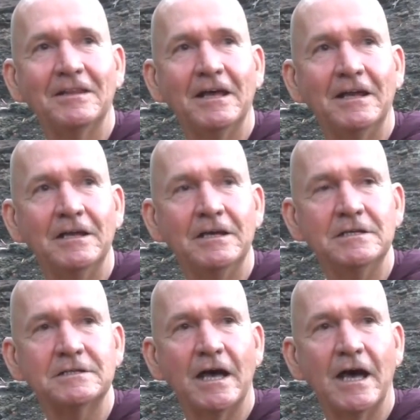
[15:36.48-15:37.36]
and
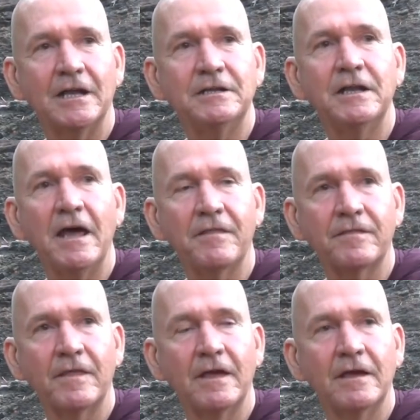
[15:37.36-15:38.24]
his uh, death,
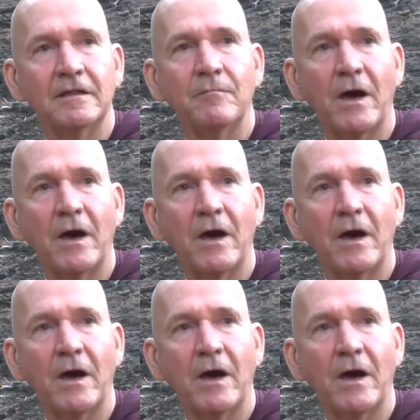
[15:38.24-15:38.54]
the